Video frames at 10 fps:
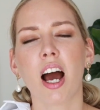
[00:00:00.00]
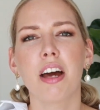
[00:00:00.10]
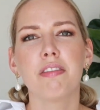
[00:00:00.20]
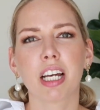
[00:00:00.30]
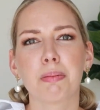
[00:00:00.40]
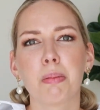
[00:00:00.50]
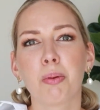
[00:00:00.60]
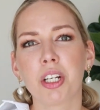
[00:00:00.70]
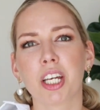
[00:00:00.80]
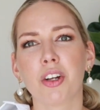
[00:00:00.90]
I'd recommend
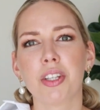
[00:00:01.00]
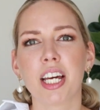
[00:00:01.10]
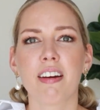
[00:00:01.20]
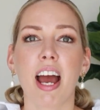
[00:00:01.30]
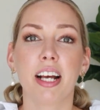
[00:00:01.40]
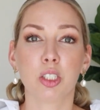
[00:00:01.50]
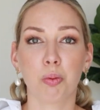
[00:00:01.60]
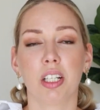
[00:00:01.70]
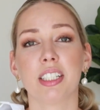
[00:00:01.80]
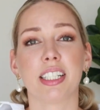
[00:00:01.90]
putting it on there as
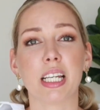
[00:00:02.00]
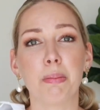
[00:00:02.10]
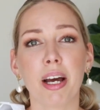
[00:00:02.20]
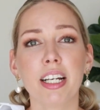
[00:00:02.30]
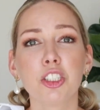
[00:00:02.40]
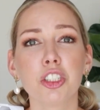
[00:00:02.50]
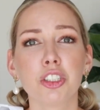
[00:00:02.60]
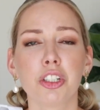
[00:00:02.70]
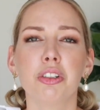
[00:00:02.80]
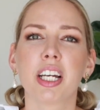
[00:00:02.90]
well as eBay, just
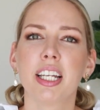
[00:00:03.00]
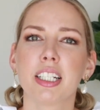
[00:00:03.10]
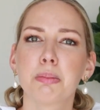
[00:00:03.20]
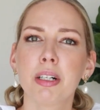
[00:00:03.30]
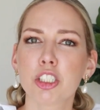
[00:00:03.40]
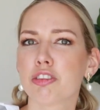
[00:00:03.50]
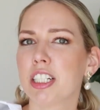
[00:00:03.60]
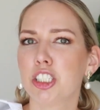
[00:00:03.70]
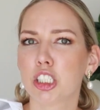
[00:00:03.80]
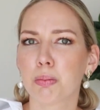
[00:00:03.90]
so you're getting as much
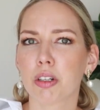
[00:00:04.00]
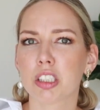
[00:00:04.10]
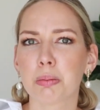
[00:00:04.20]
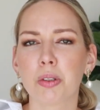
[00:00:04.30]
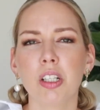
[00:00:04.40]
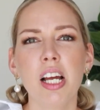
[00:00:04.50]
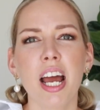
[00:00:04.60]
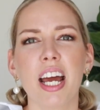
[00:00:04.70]
reach as possible,